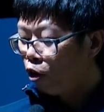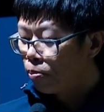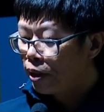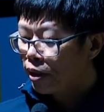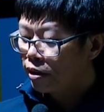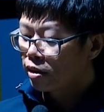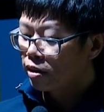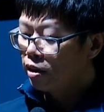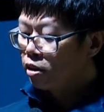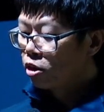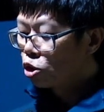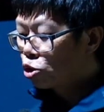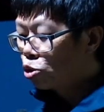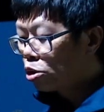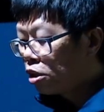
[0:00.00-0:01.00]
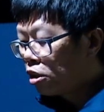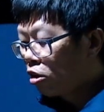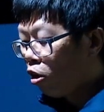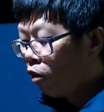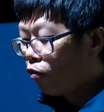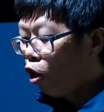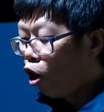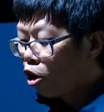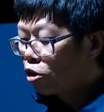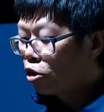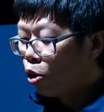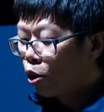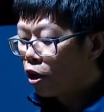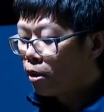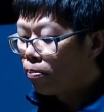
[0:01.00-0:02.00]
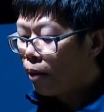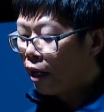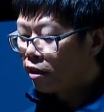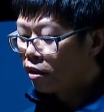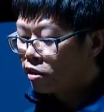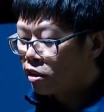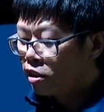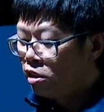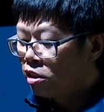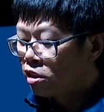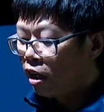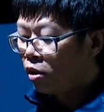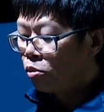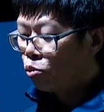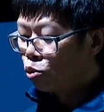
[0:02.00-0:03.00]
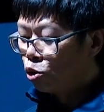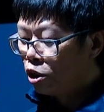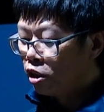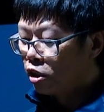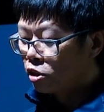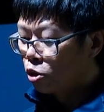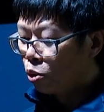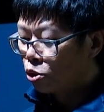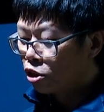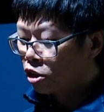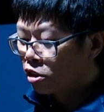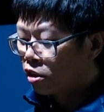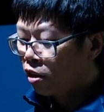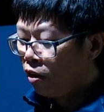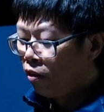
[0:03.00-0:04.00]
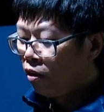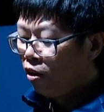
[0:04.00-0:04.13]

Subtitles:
forbade the shooting of ongoing battle scenes and wounded soldiers,